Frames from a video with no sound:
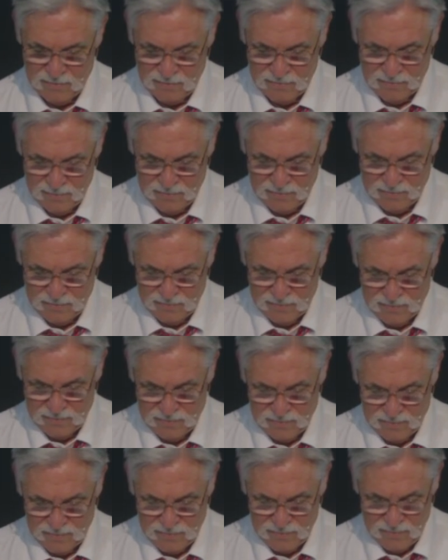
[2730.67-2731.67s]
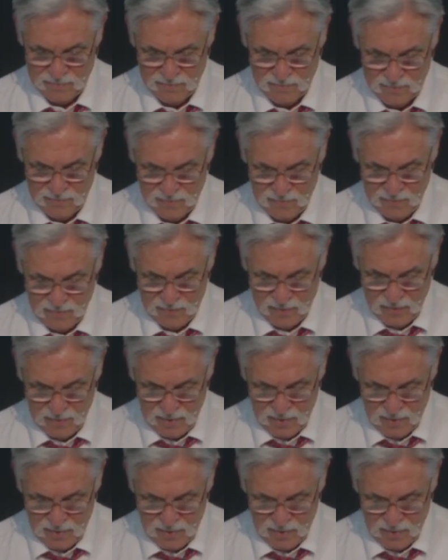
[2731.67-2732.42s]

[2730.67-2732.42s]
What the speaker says: (silence)